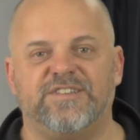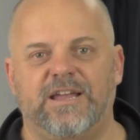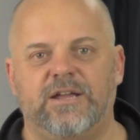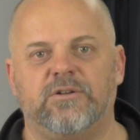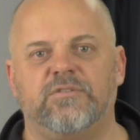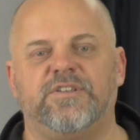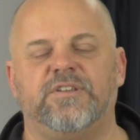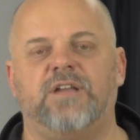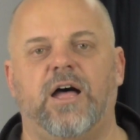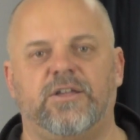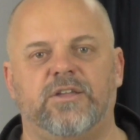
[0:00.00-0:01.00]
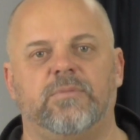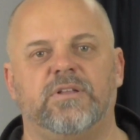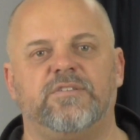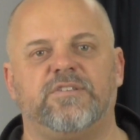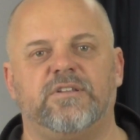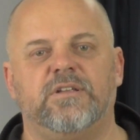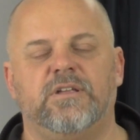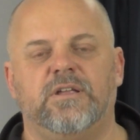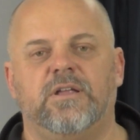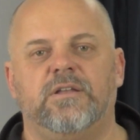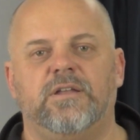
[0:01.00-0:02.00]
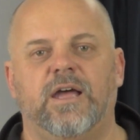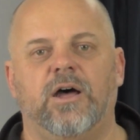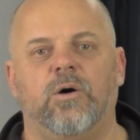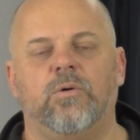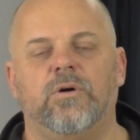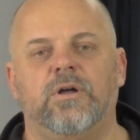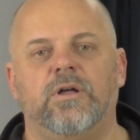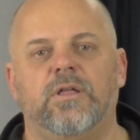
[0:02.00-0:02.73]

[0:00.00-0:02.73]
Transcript: standards and documents. Now,